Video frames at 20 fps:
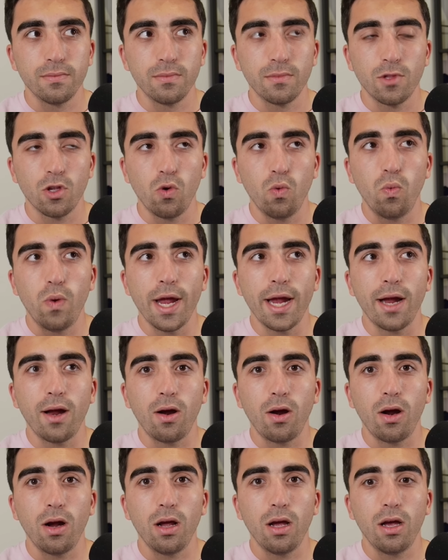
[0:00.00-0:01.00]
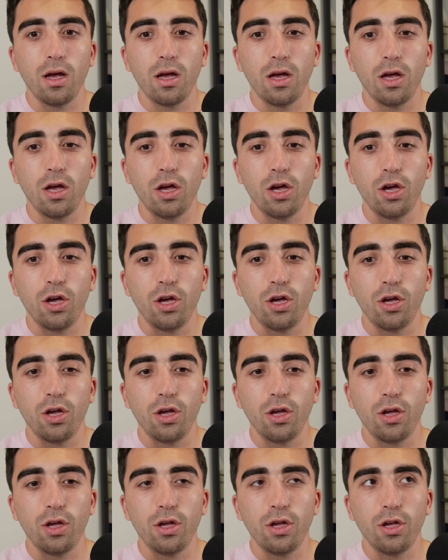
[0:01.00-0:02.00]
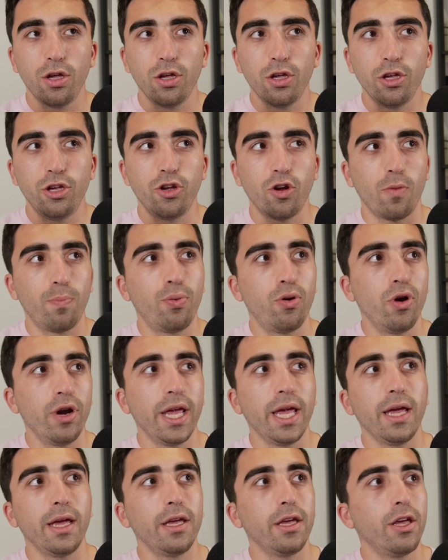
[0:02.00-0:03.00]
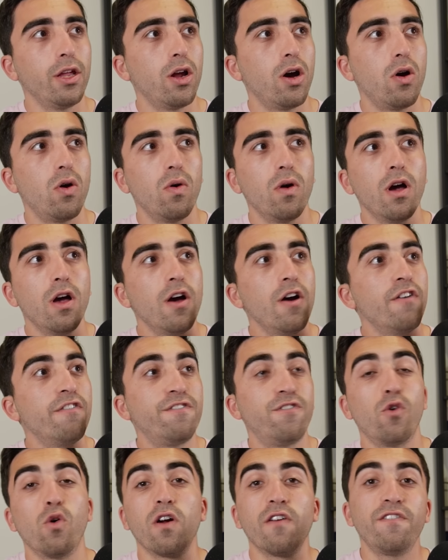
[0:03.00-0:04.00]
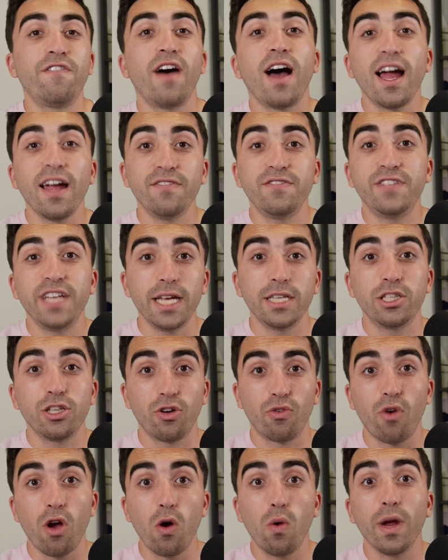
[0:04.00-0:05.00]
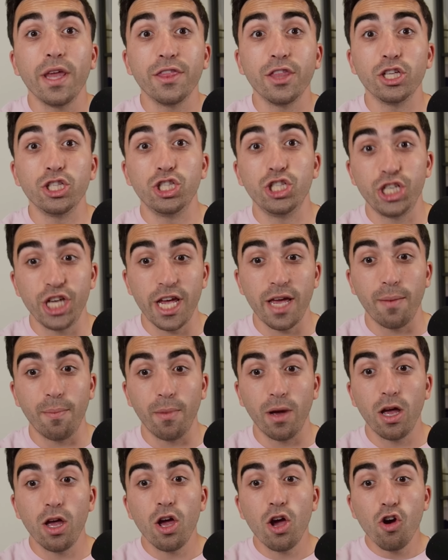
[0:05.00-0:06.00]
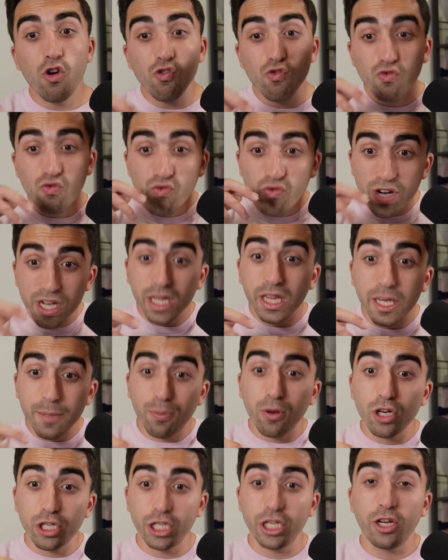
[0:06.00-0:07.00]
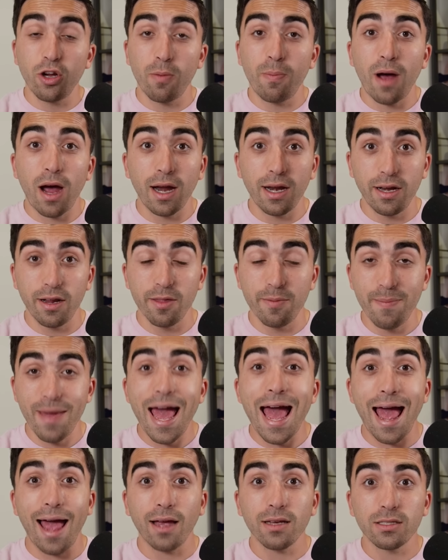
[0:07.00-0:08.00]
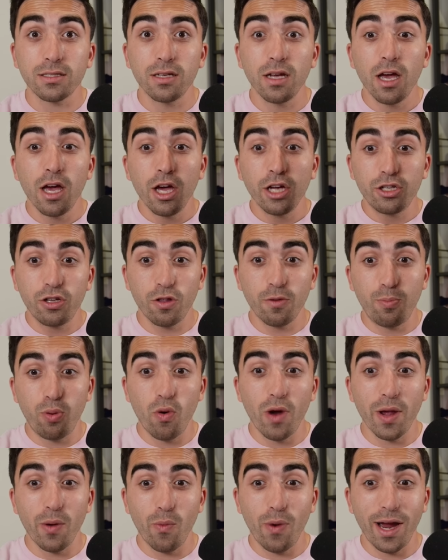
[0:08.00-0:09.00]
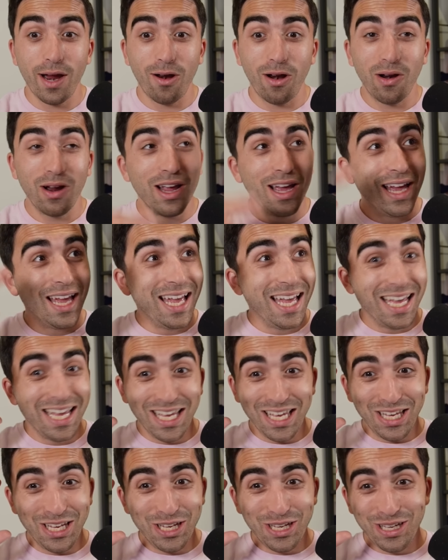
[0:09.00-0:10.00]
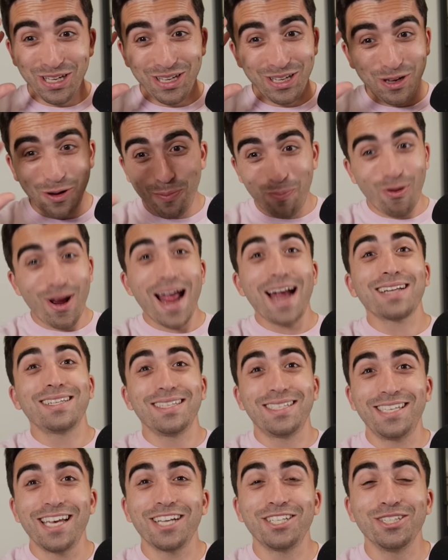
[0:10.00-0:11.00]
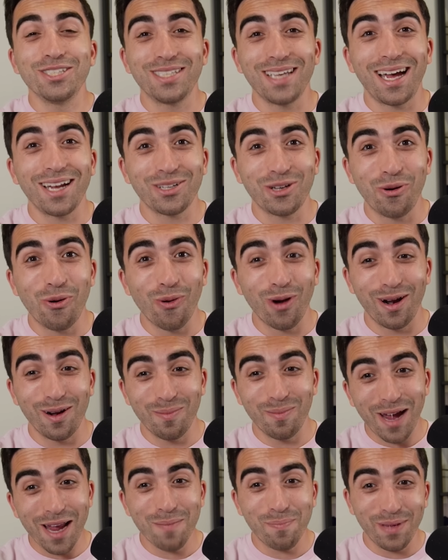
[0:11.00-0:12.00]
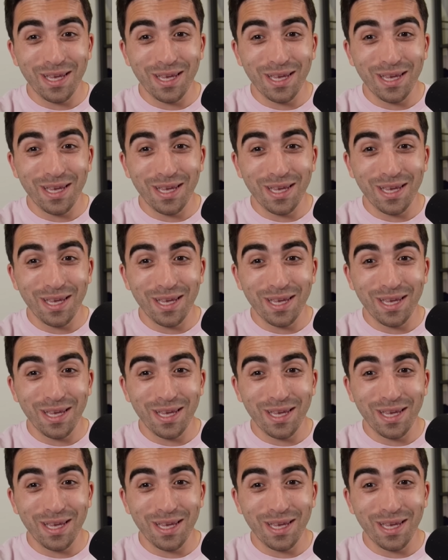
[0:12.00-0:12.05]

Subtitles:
where you're putting, you know, 4 or 5 days in a row in the gym, really pushing your body to the max, to the point where your practice sessions on court might be a